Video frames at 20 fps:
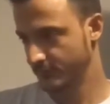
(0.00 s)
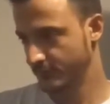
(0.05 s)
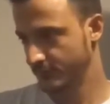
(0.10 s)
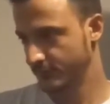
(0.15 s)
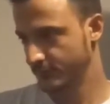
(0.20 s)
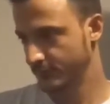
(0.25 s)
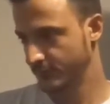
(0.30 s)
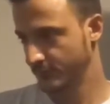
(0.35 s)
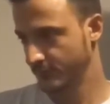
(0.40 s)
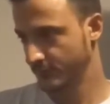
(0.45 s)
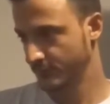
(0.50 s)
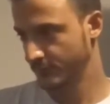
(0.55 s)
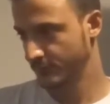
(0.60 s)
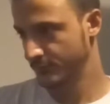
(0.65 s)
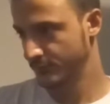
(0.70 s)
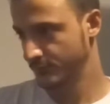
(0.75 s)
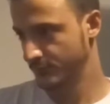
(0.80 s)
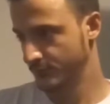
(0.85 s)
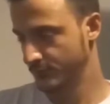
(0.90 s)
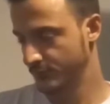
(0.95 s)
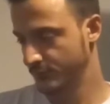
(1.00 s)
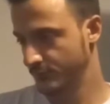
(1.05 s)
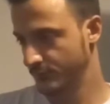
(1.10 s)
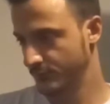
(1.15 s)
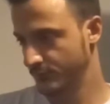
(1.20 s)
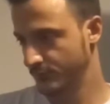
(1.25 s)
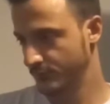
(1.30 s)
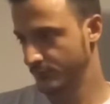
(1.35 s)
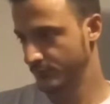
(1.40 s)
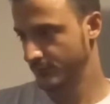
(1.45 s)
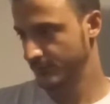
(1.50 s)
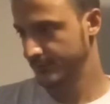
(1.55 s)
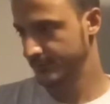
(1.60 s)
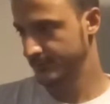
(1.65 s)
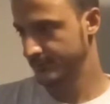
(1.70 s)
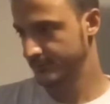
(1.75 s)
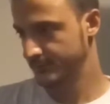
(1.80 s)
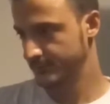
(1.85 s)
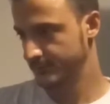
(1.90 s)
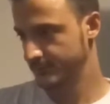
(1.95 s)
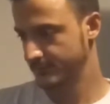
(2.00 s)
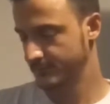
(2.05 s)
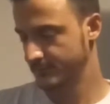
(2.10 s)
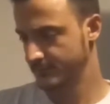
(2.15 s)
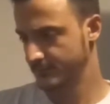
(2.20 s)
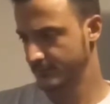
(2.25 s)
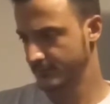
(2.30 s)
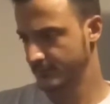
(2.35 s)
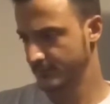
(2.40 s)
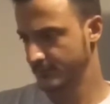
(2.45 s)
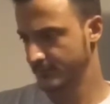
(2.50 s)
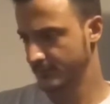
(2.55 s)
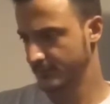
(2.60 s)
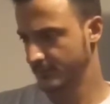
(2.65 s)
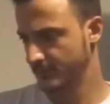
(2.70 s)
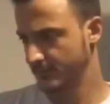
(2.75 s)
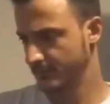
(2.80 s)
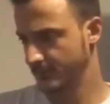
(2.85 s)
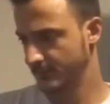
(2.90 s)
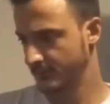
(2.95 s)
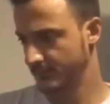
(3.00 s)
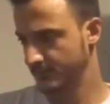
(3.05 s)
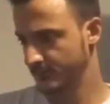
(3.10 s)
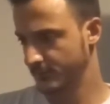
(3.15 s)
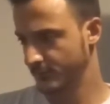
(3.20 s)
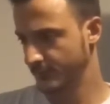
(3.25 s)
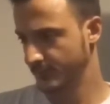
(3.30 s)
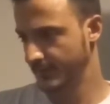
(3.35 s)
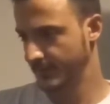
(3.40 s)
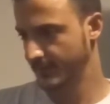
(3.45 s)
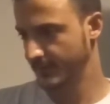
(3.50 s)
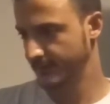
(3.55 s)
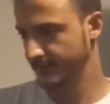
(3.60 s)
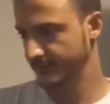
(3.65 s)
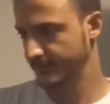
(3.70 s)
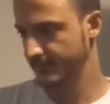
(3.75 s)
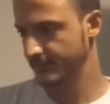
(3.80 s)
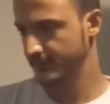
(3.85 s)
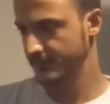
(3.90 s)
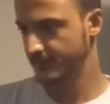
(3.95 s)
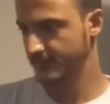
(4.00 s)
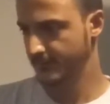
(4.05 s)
So what do we have here?